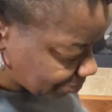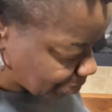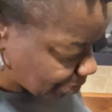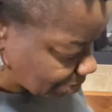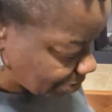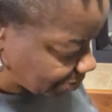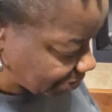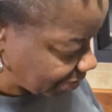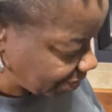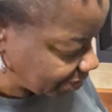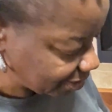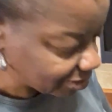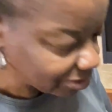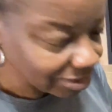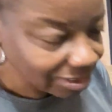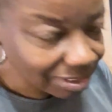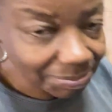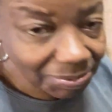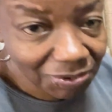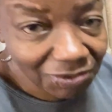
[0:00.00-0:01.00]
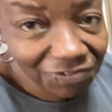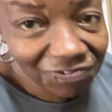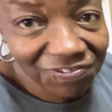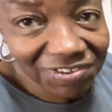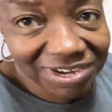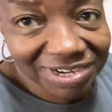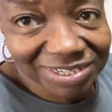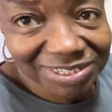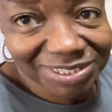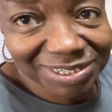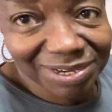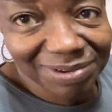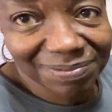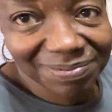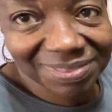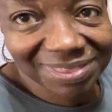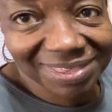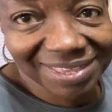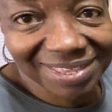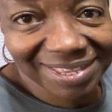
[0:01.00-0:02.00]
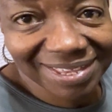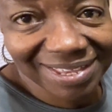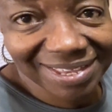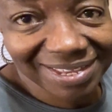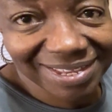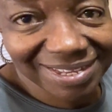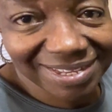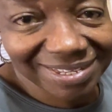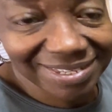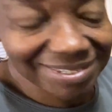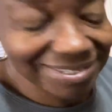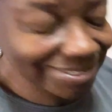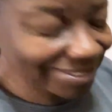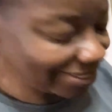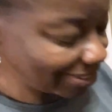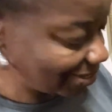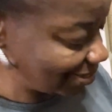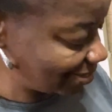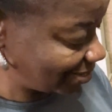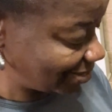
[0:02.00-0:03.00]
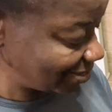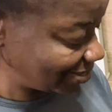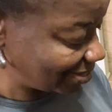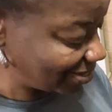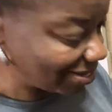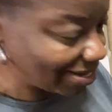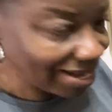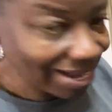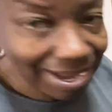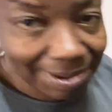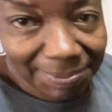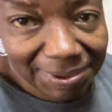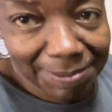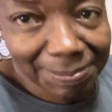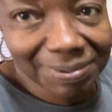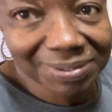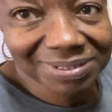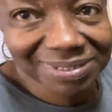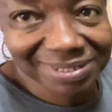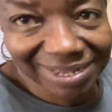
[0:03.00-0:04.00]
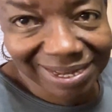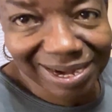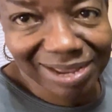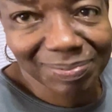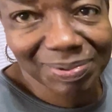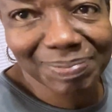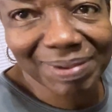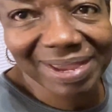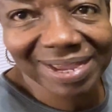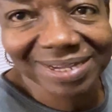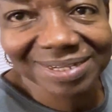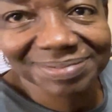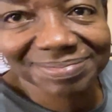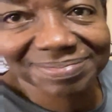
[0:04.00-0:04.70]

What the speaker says: Okay, so I'm gonna finish up these hot peppers and I'll be back.